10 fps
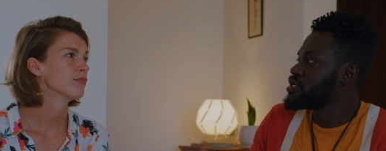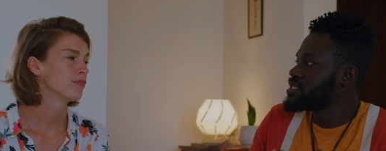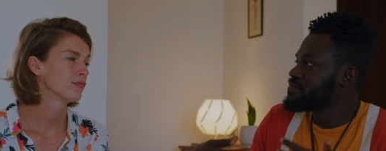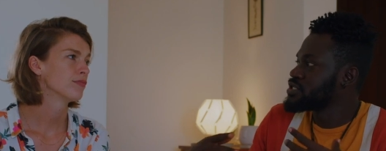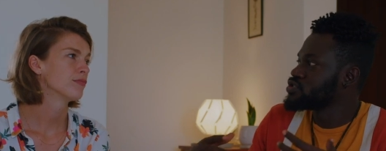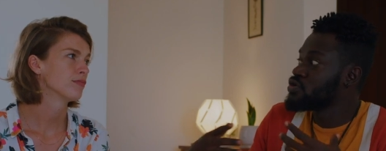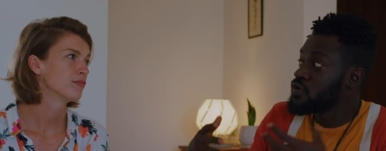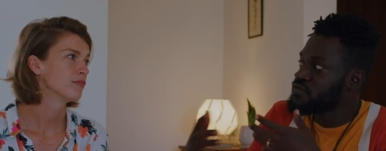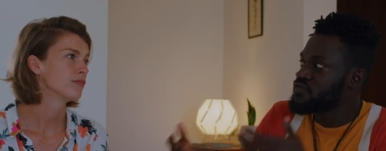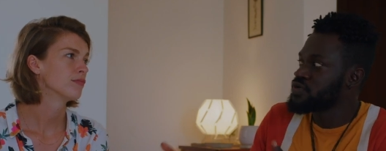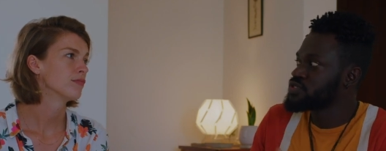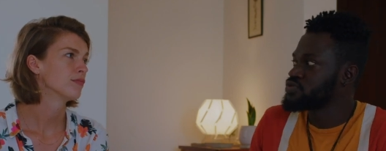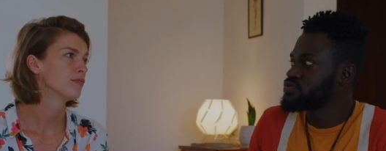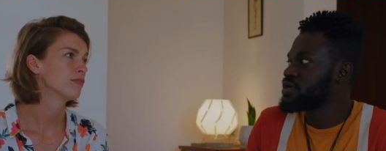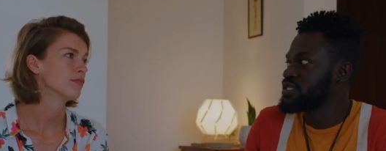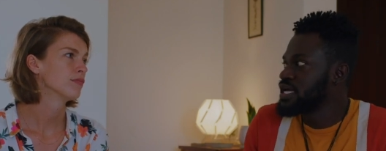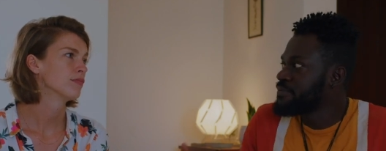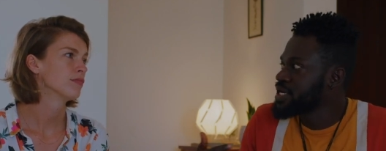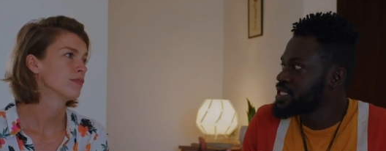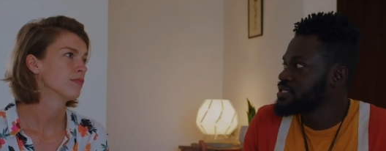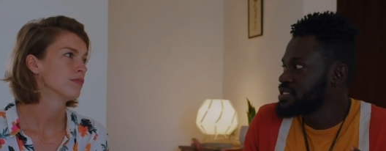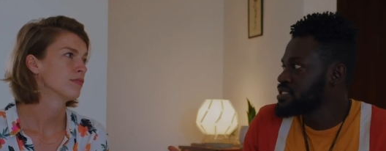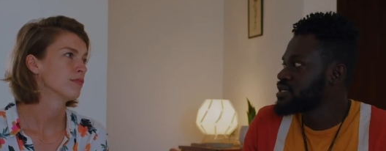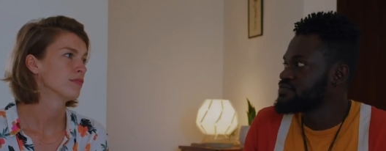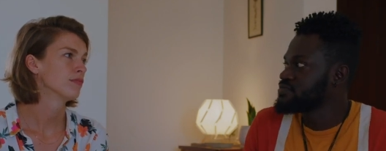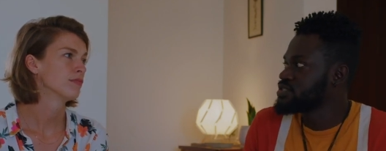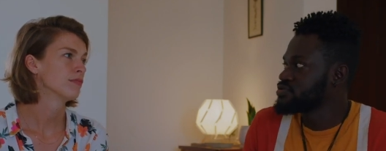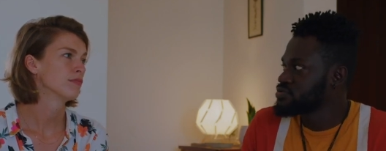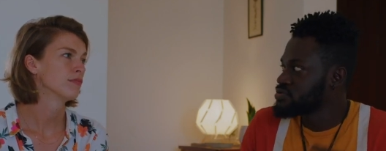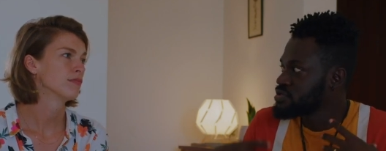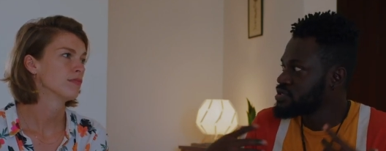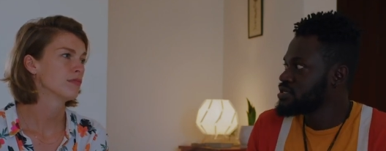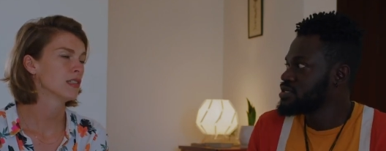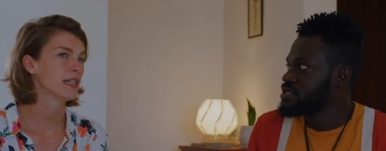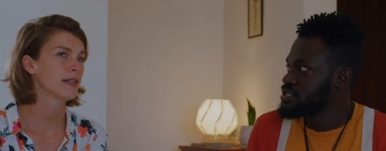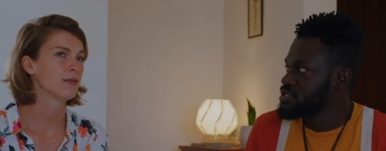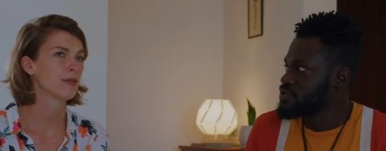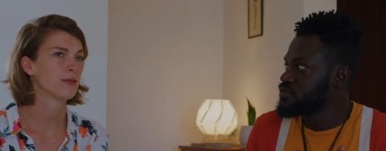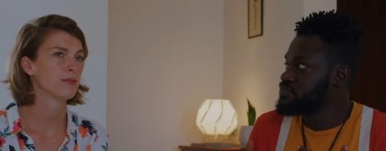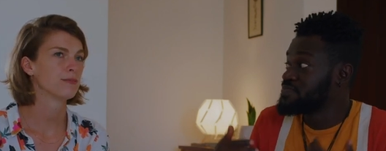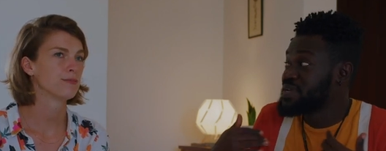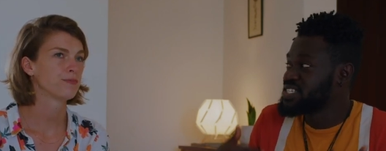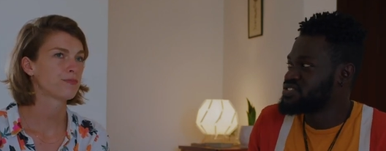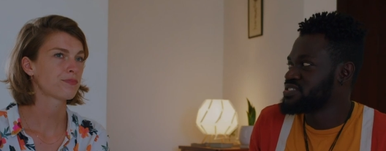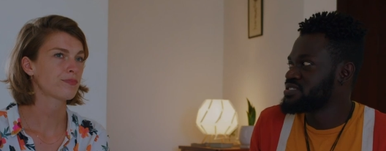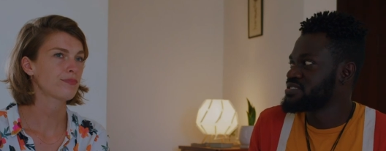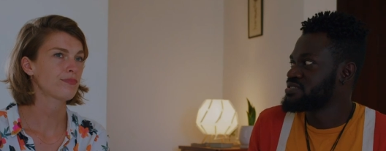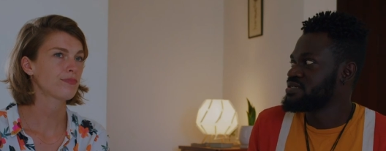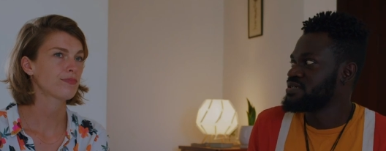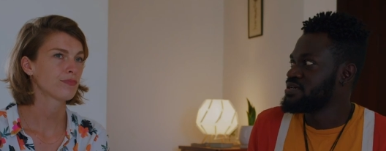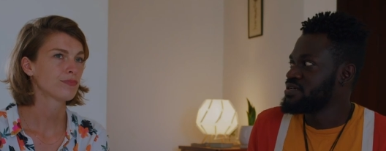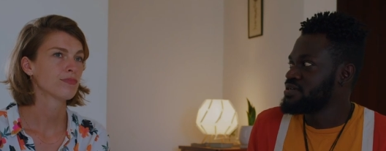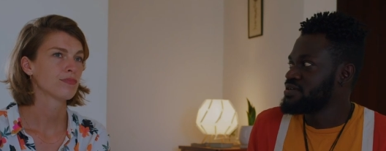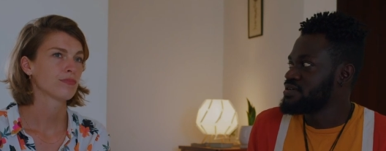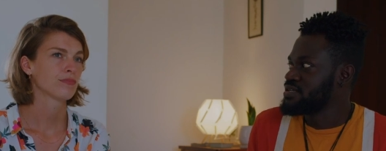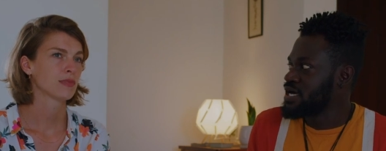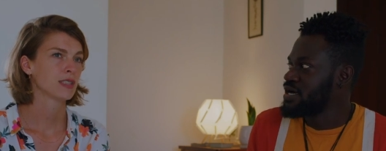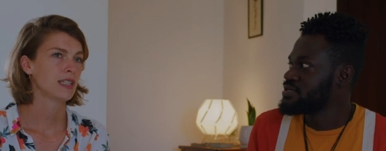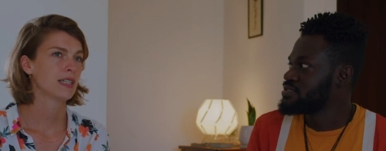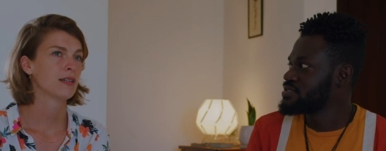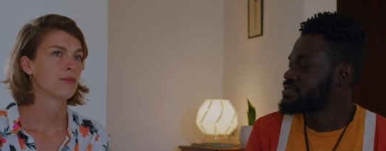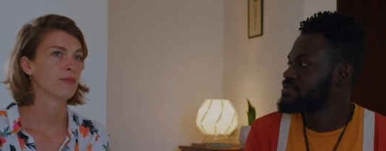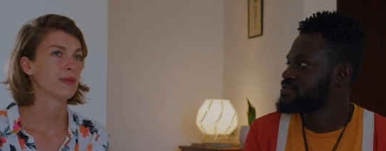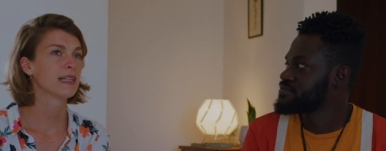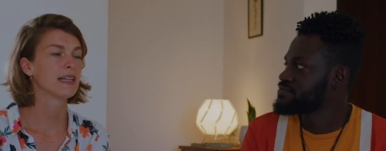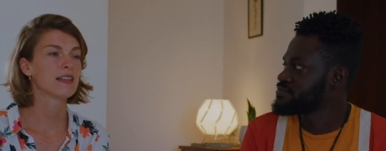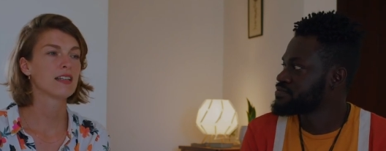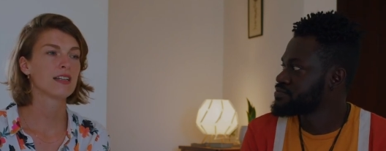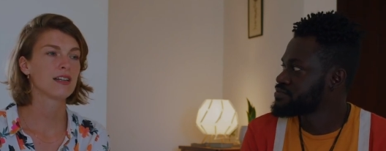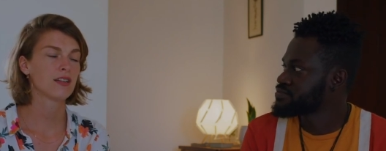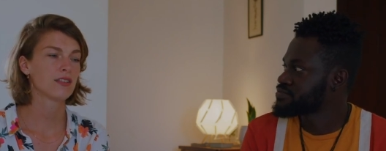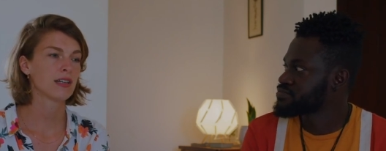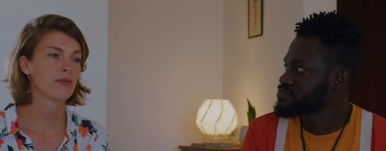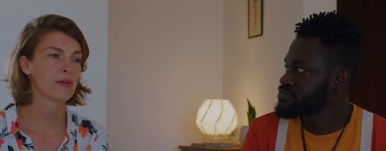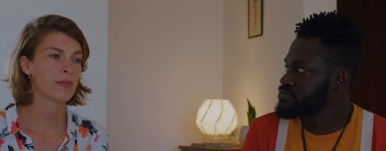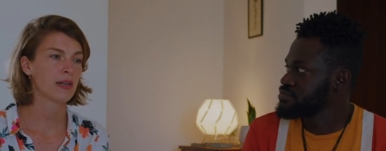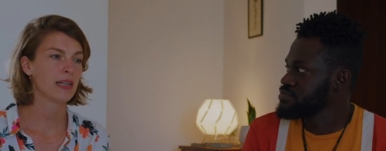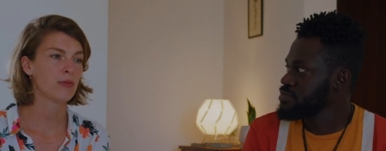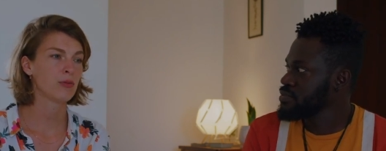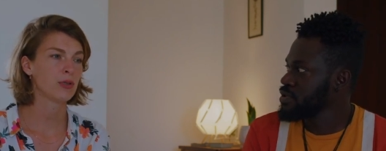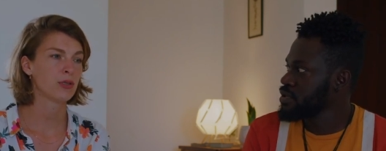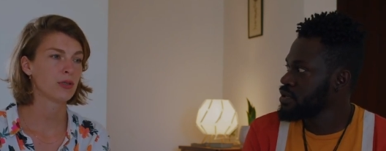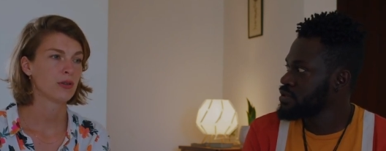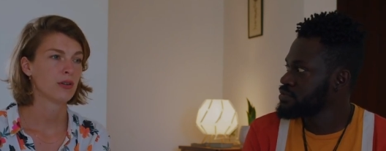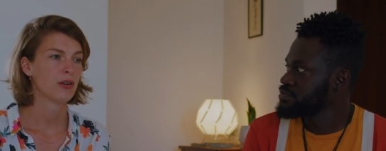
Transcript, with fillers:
Speaker 1: or there's something to look forward to and that made it easier for me to yeah. you know, be patient. Yeah.
Speaker 2: Yeah, but I think not everybody would